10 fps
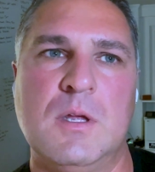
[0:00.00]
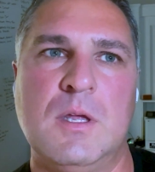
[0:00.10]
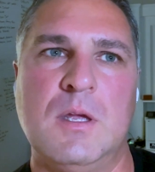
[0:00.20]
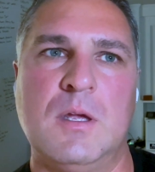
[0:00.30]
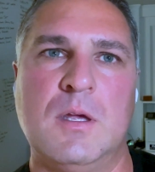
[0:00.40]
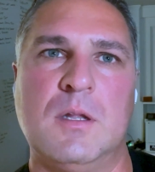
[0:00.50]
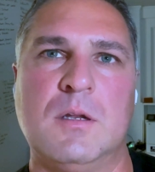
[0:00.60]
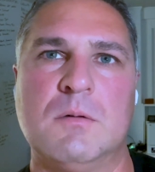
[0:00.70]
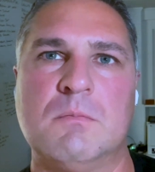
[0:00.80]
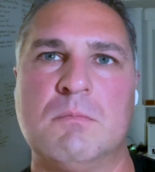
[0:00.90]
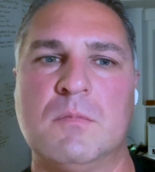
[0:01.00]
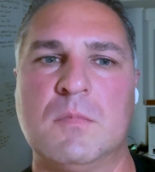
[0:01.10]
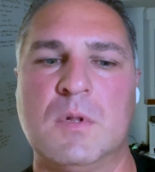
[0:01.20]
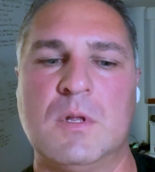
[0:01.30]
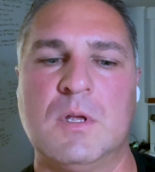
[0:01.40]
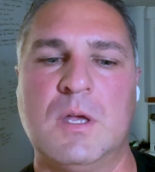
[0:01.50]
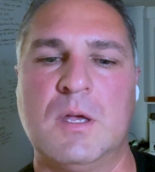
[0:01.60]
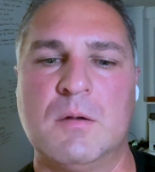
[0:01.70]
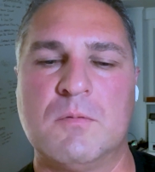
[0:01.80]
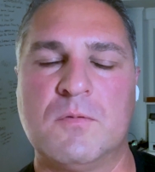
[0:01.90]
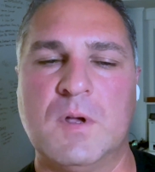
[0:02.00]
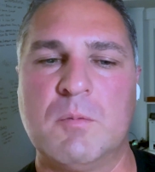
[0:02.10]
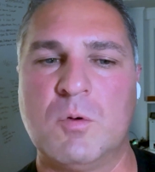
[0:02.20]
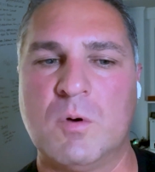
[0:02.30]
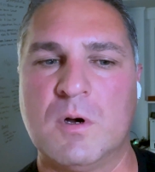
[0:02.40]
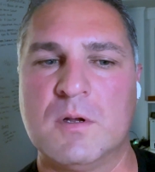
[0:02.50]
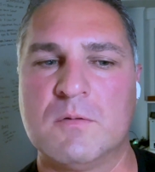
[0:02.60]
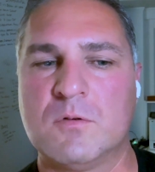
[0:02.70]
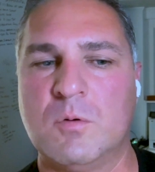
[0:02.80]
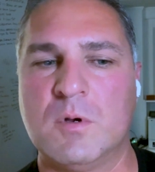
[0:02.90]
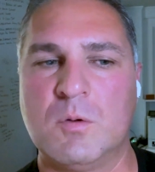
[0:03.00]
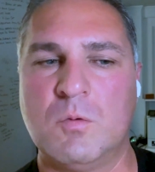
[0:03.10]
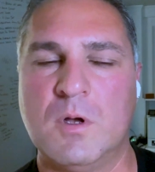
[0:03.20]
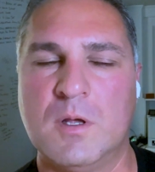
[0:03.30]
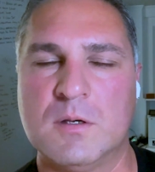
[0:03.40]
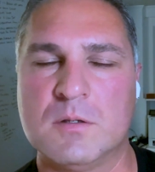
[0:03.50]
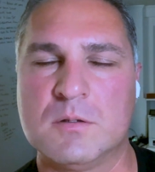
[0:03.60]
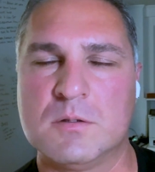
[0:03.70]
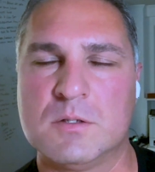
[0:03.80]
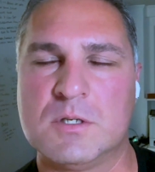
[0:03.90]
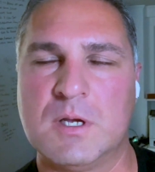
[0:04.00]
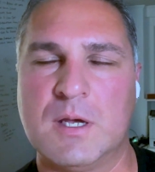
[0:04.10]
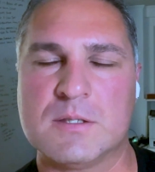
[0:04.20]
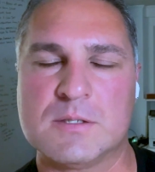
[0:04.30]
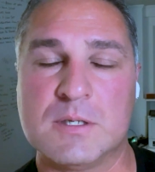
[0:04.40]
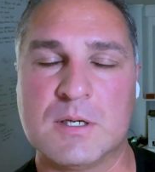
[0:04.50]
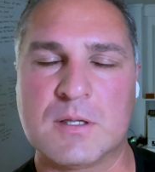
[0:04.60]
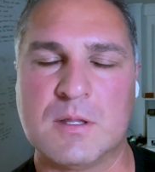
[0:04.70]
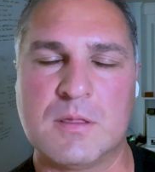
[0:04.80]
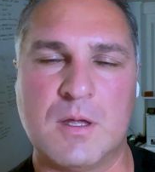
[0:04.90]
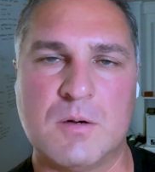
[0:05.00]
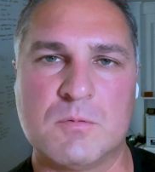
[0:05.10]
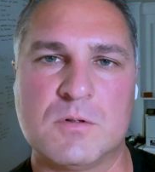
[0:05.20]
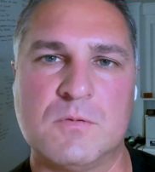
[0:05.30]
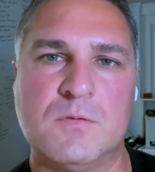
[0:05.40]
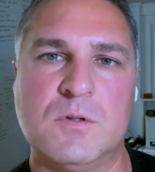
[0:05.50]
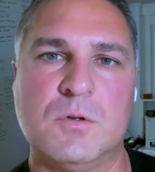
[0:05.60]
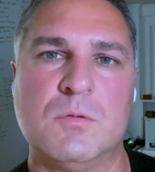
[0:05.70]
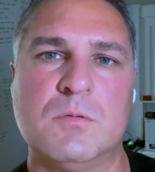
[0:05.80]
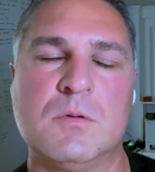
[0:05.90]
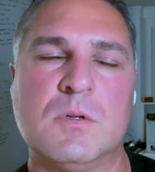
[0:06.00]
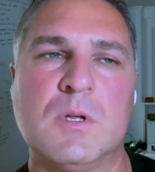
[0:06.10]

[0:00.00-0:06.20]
In February of 21, she got sick. They thought it was the flu.